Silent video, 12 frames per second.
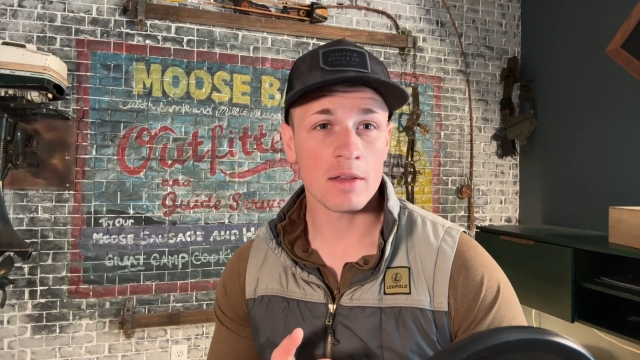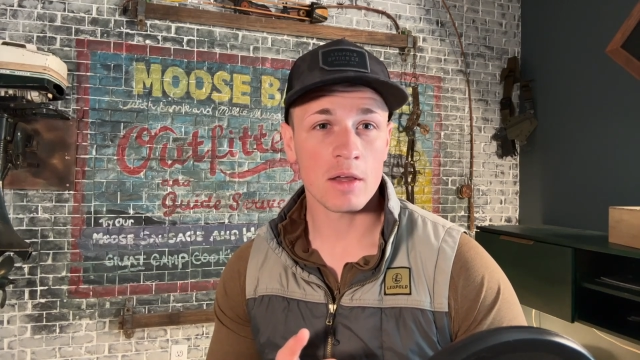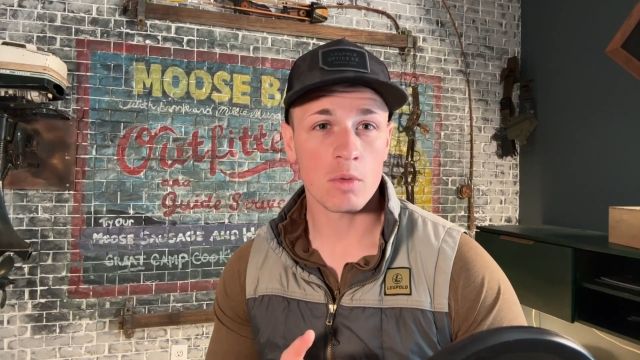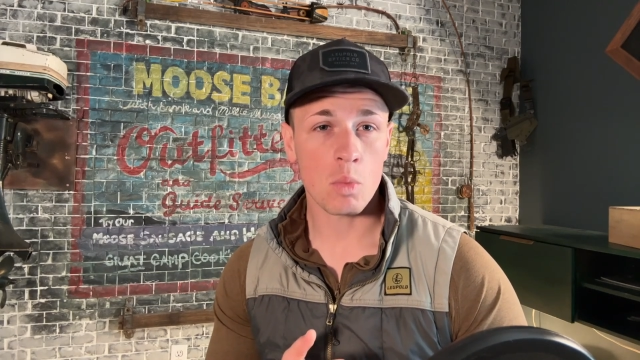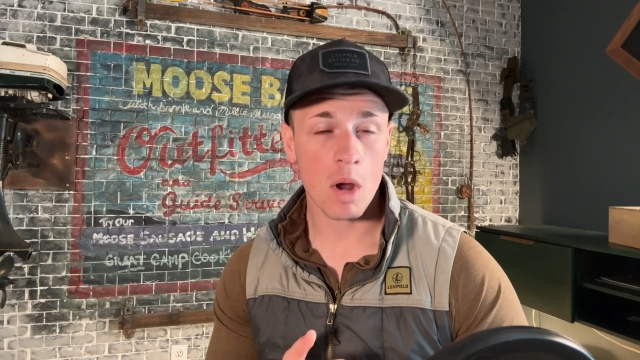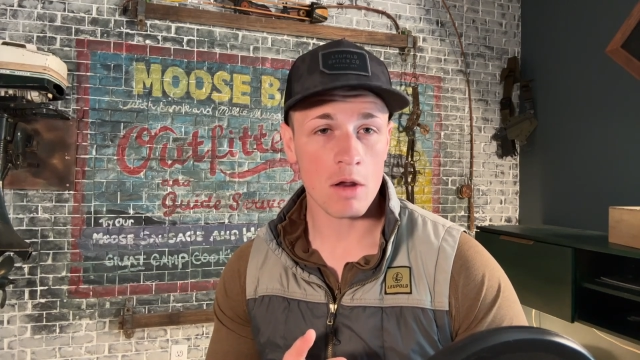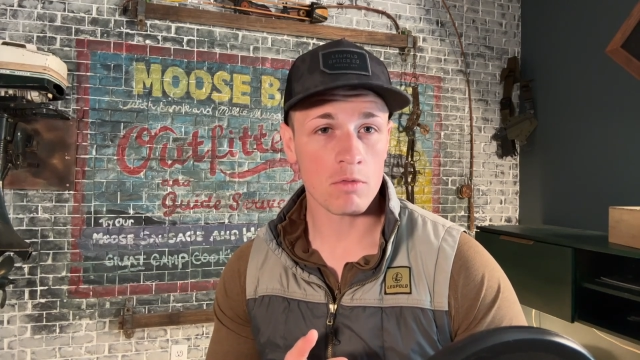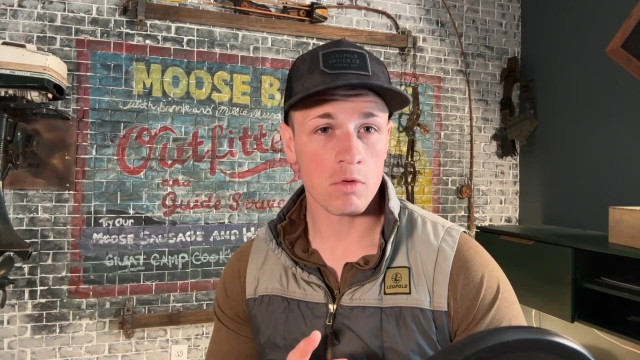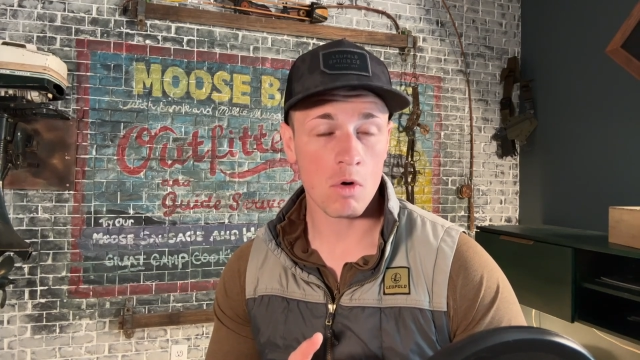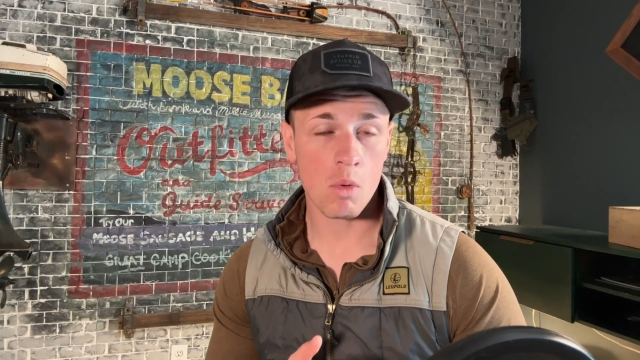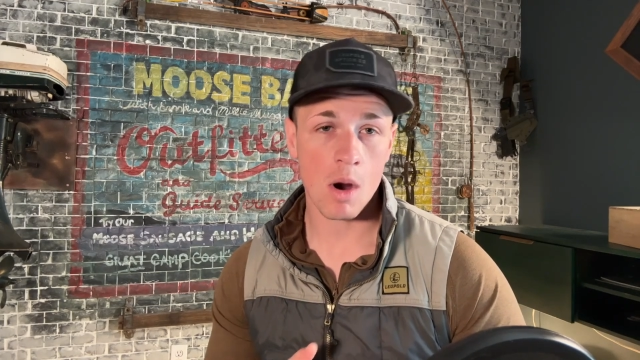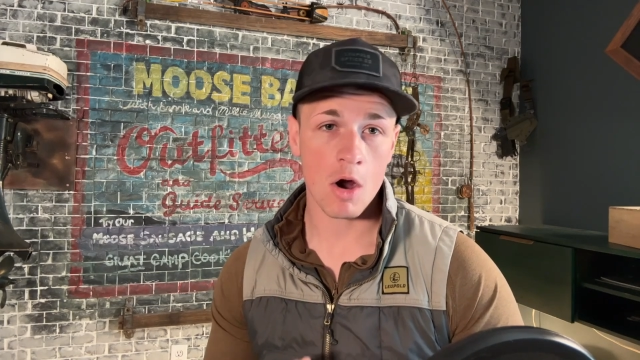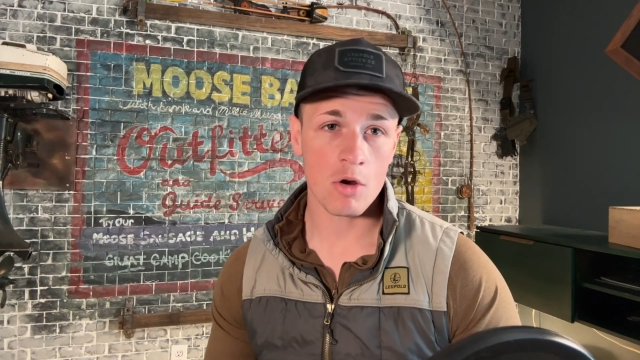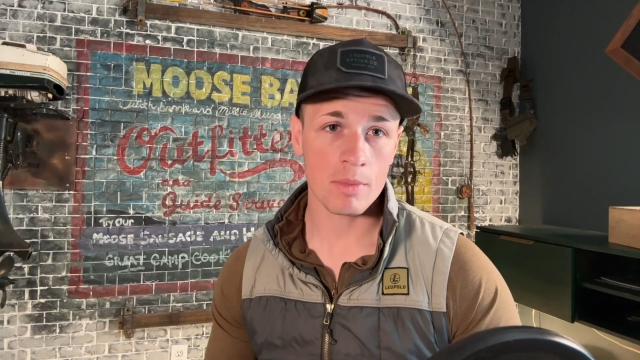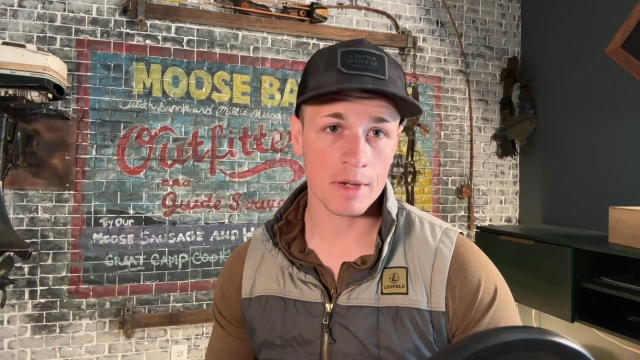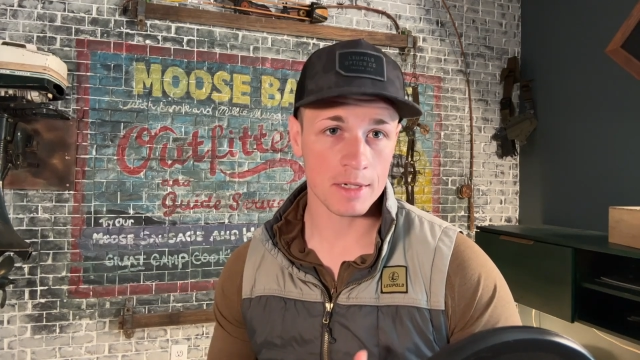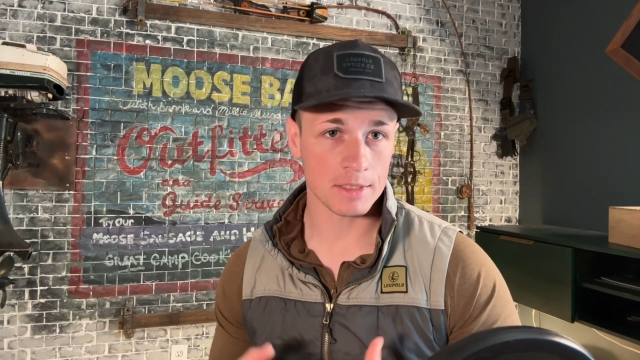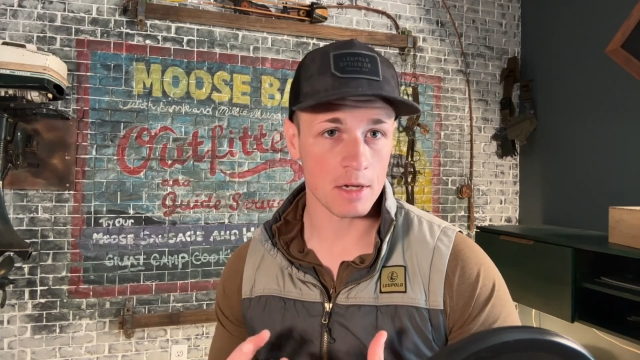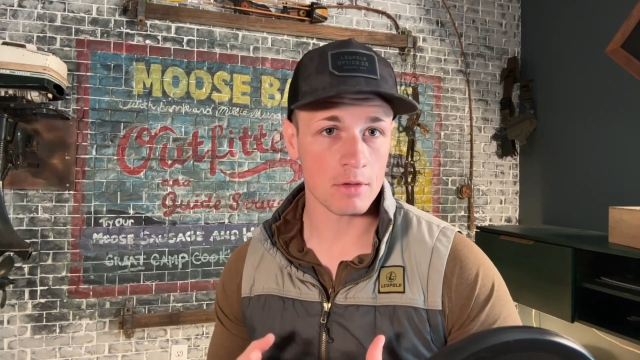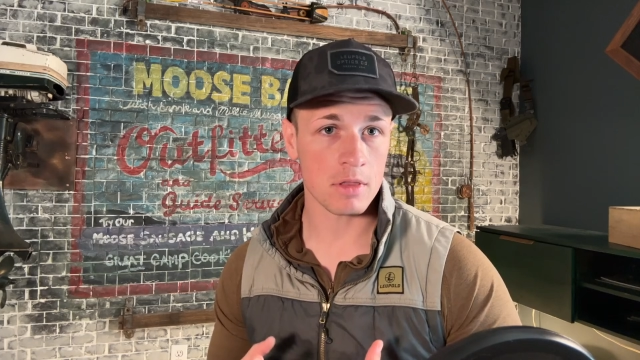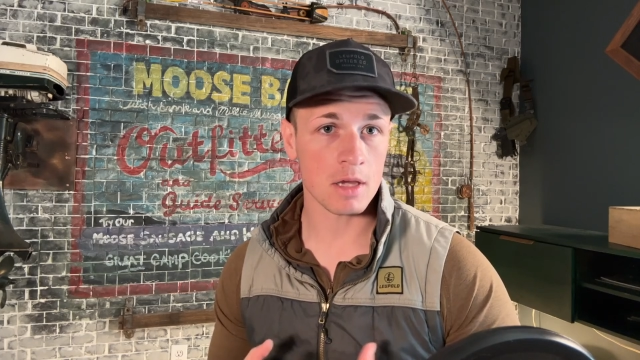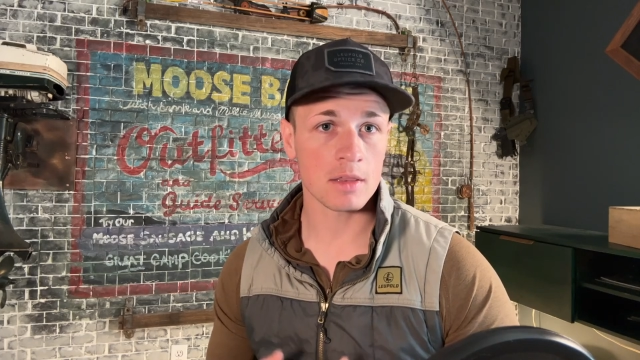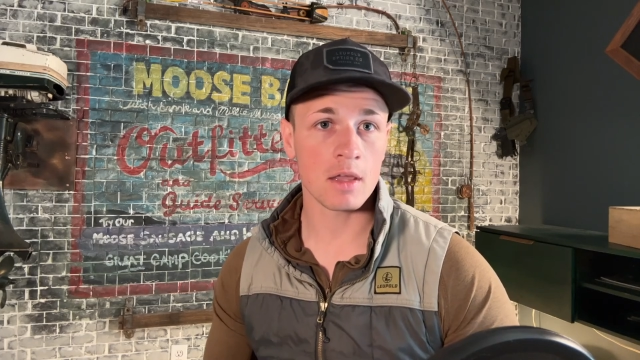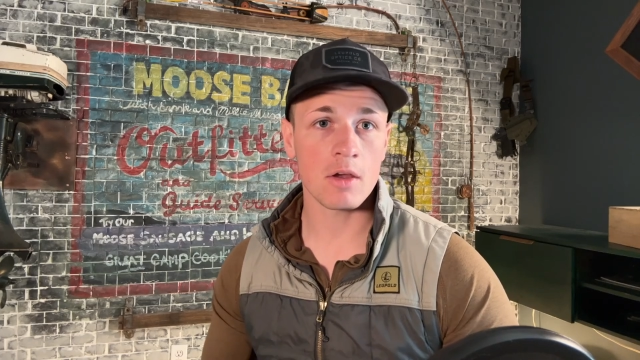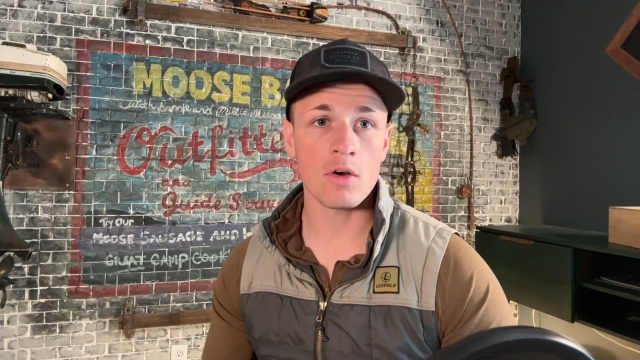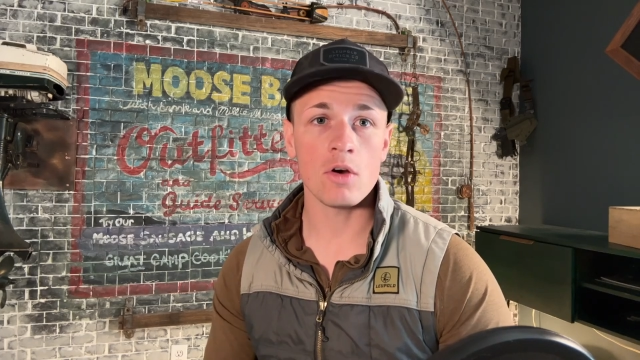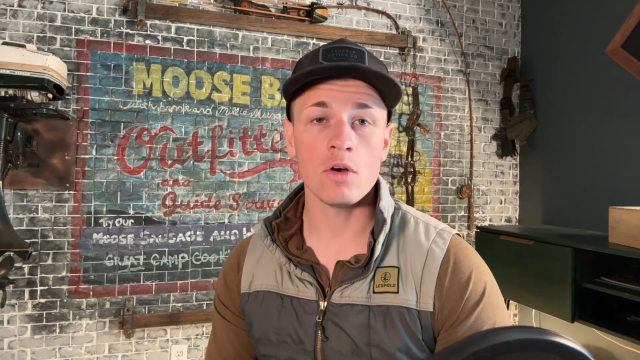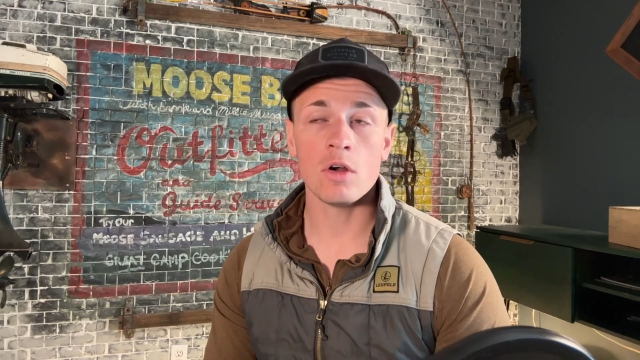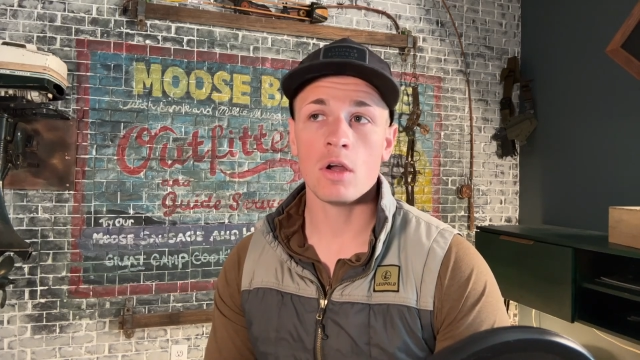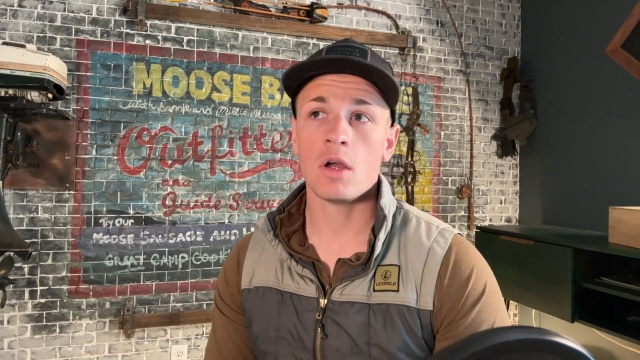they wet for a while because how thick they are.